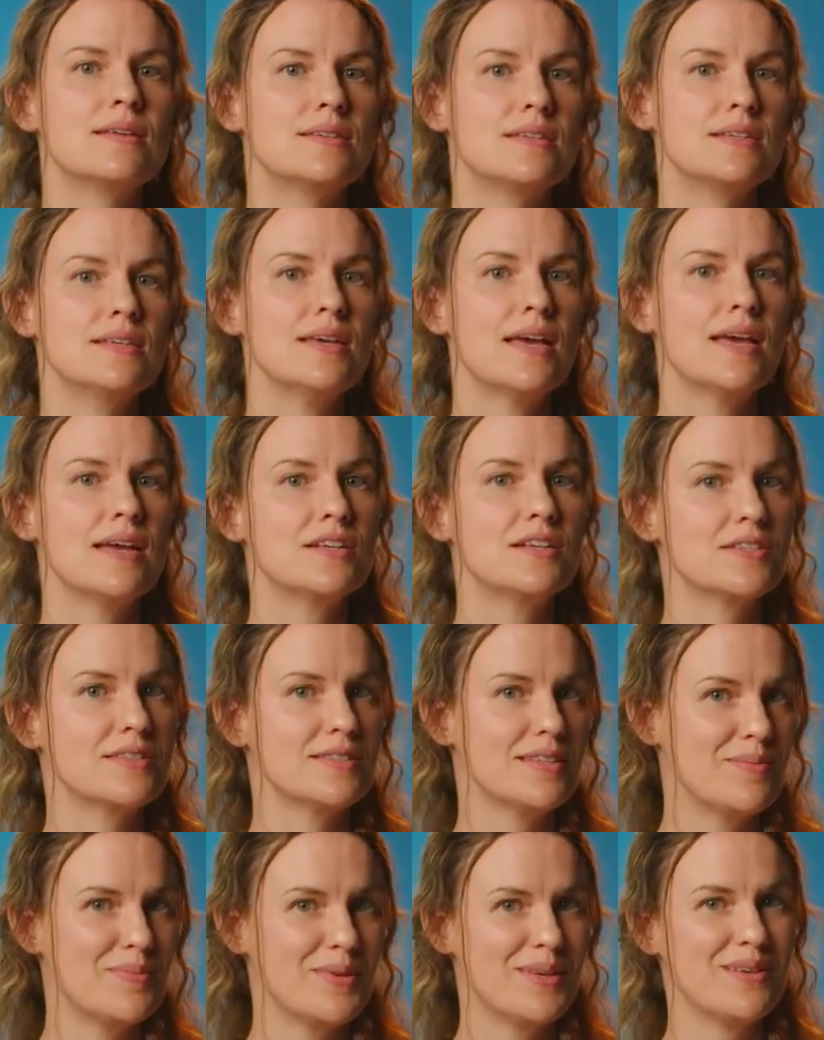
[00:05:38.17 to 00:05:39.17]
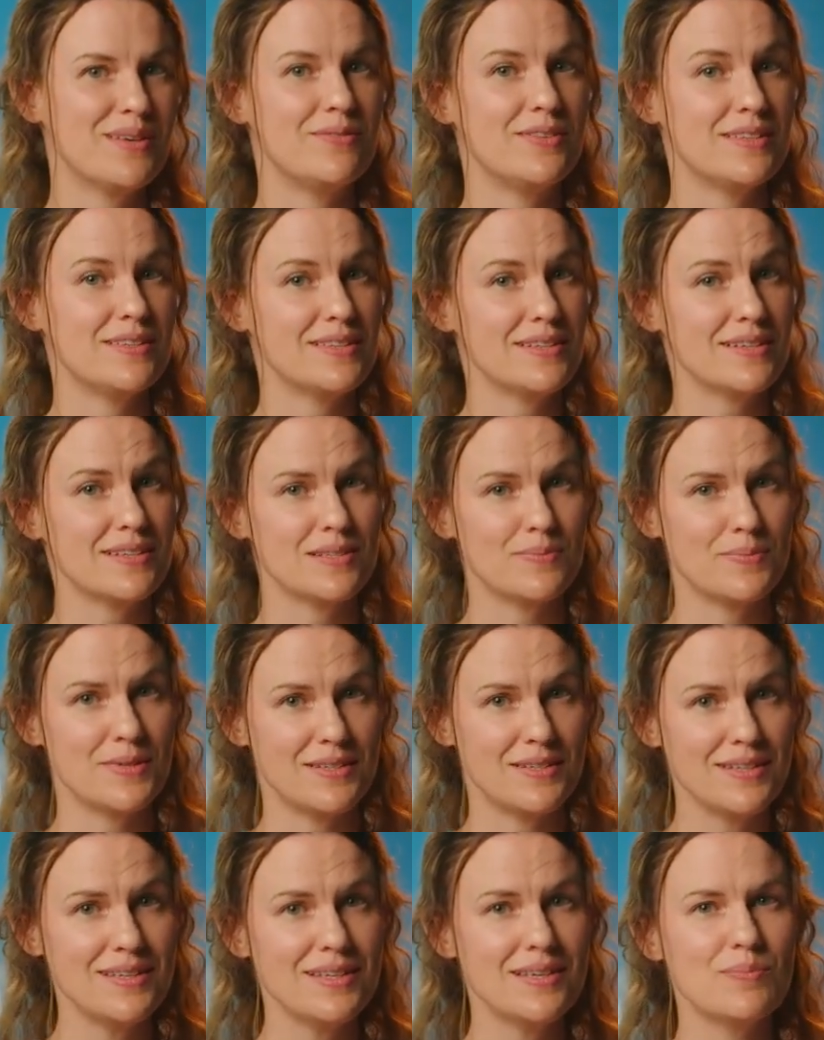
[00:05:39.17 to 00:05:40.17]
DHCP v6
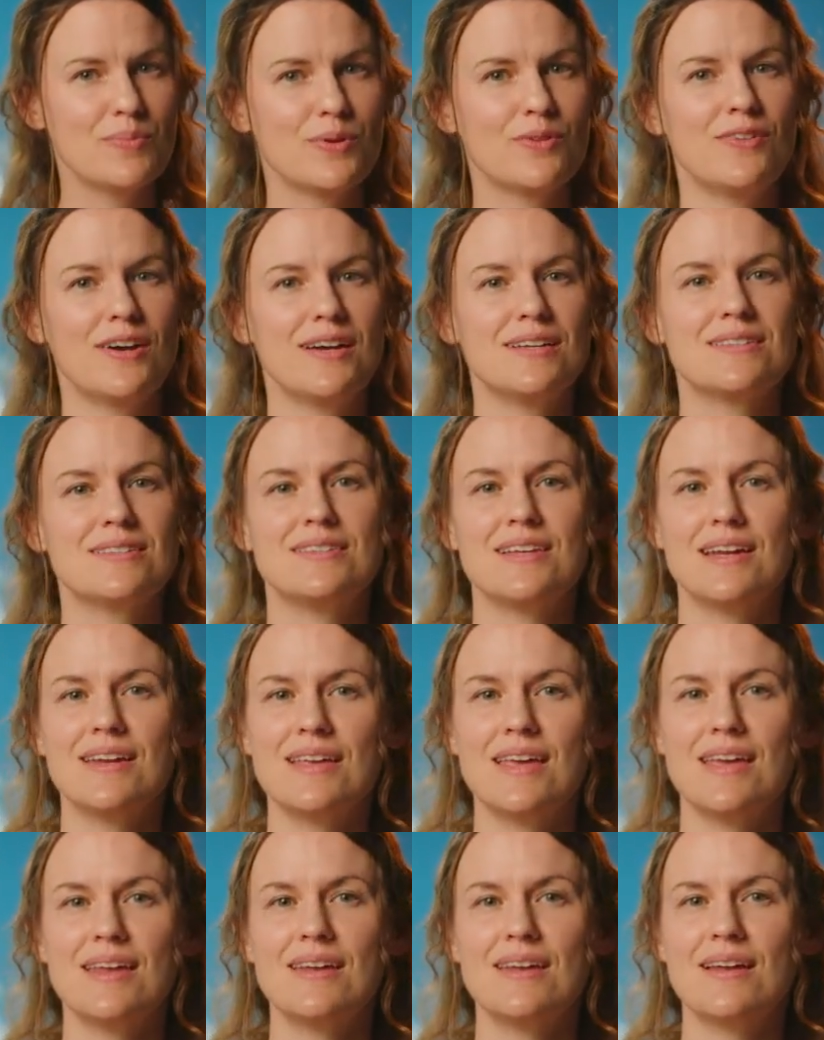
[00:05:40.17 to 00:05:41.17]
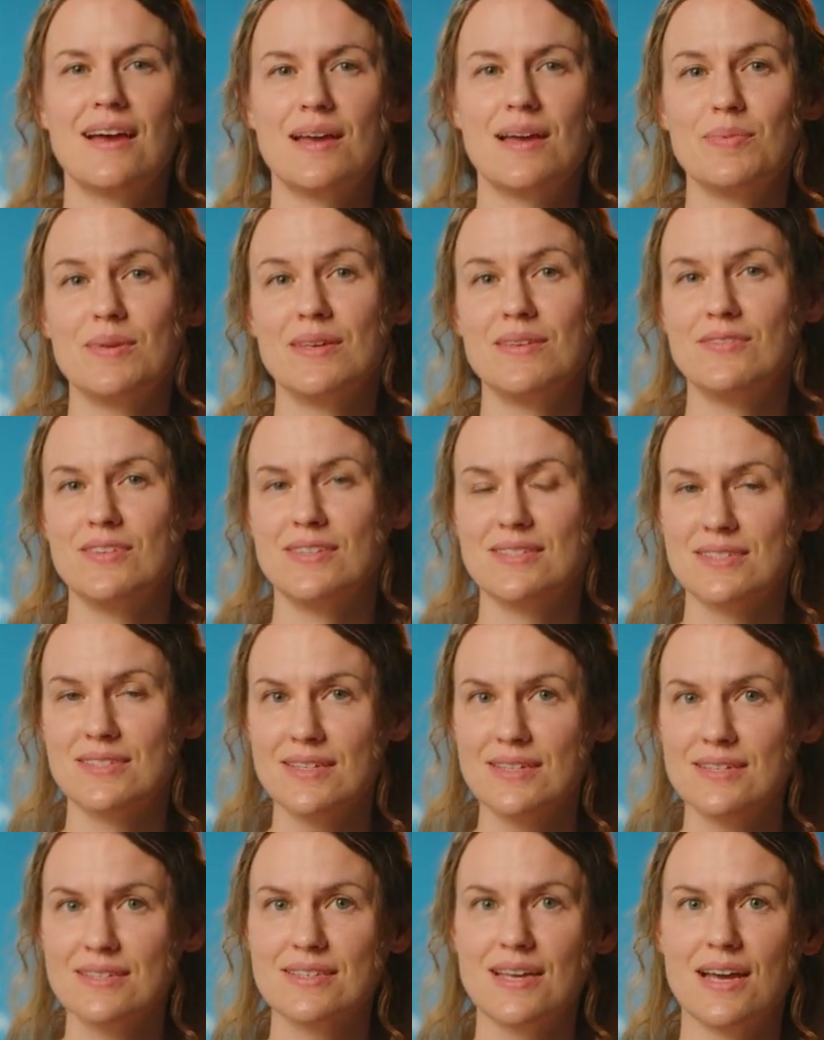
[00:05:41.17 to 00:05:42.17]
PD provides dedicated
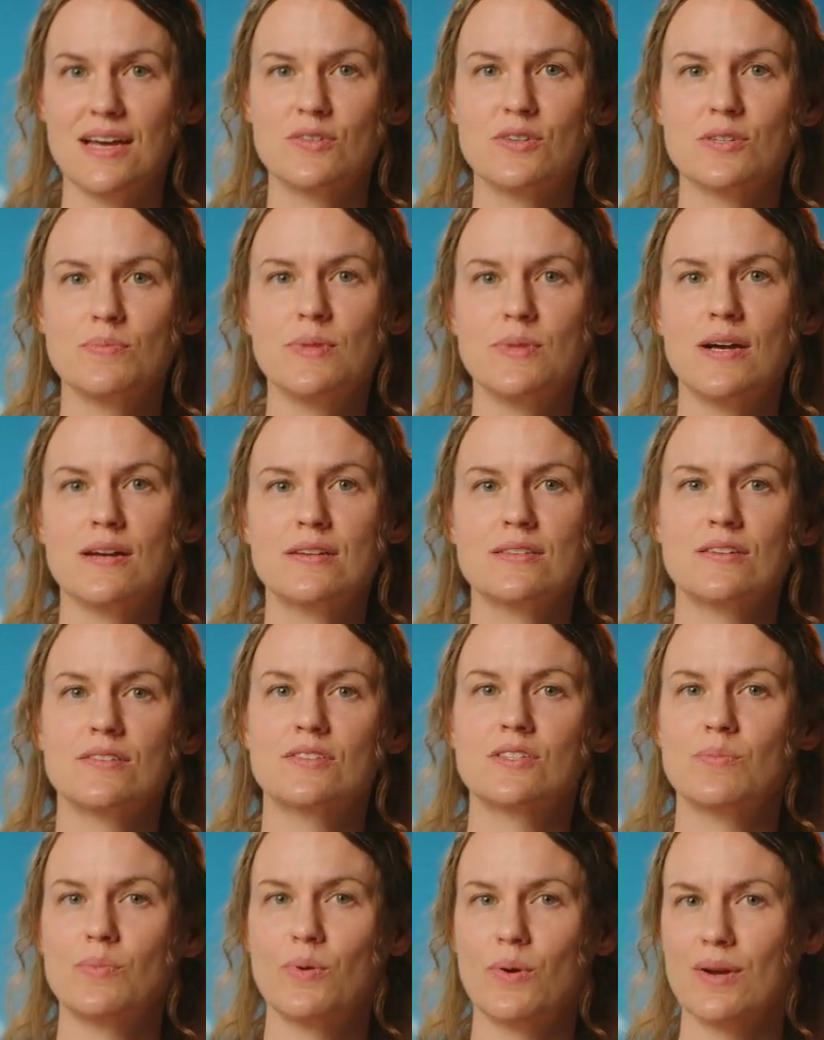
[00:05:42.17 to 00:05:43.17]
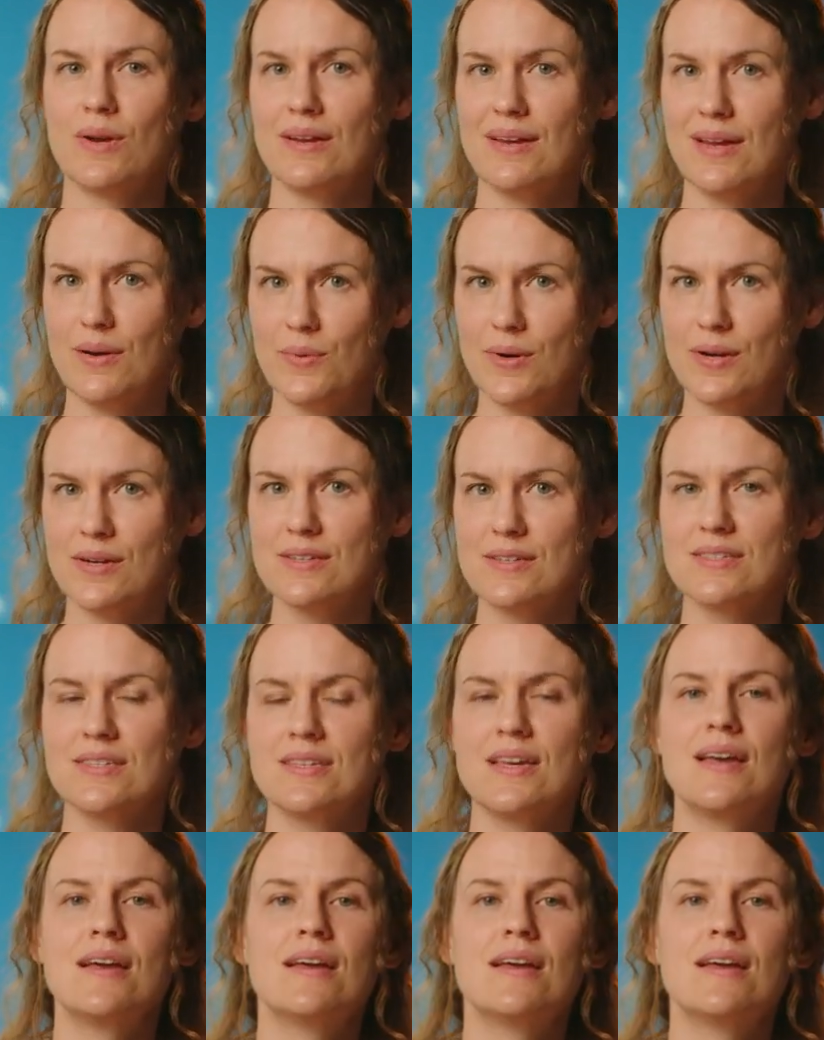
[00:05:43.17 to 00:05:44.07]
IPv6 address blocks on supporting networks.